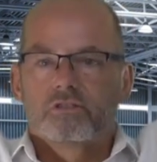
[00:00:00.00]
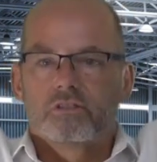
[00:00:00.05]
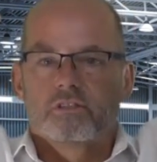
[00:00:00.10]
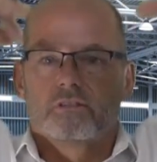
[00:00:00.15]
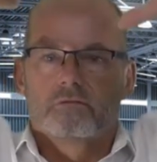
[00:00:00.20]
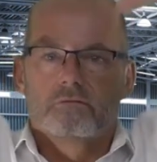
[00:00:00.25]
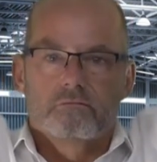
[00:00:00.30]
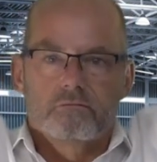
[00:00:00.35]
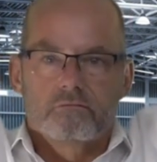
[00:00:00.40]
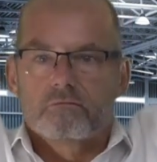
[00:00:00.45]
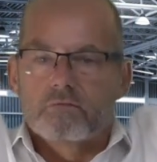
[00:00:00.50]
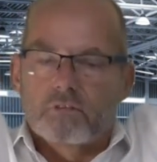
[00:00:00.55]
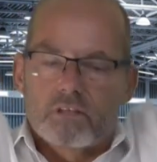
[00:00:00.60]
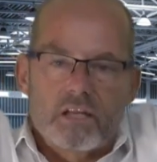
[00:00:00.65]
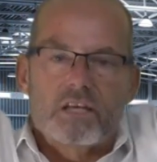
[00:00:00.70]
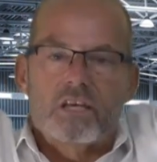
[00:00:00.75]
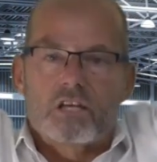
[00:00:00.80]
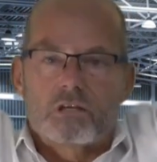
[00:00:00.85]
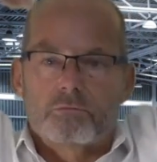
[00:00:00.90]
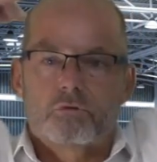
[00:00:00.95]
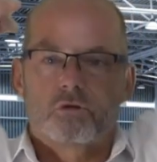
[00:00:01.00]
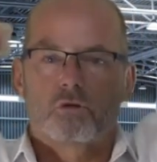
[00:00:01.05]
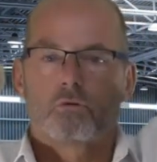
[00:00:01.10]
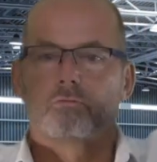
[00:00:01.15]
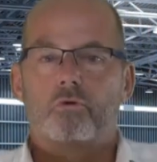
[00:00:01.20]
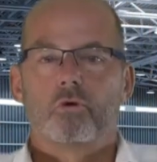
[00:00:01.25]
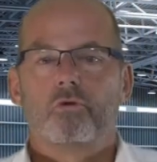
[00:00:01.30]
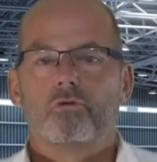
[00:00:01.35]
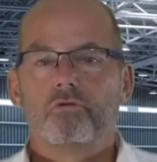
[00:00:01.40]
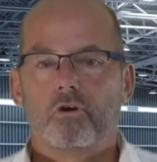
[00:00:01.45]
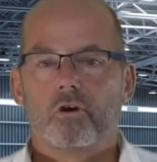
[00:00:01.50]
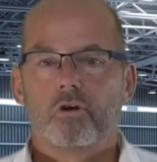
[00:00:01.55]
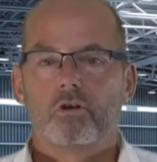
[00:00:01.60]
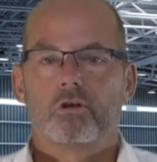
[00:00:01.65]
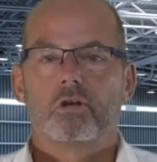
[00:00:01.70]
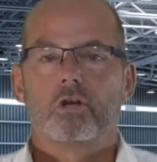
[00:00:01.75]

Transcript: and then you can put the roof on.